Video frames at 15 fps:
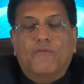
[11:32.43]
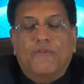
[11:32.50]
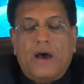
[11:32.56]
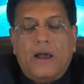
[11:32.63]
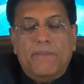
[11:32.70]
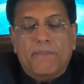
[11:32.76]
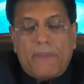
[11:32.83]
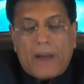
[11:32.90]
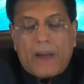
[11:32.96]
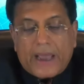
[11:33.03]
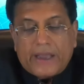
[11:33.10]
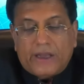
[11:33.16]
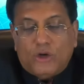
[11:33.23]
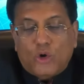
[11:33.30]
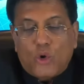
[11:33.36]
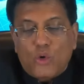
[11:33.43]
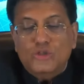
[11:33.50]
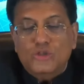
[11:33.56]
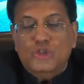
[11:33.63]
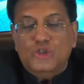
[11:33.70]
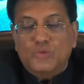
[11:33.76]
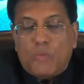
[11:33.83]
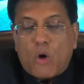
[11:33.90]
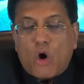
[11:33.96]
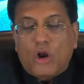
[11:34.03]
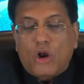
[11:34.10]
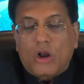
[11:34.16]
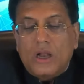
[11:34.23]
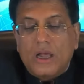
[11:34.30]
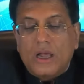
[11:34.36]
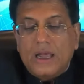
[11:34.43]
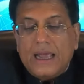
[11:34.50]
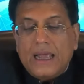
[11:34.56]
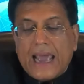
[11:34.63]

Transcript: of our micro, small,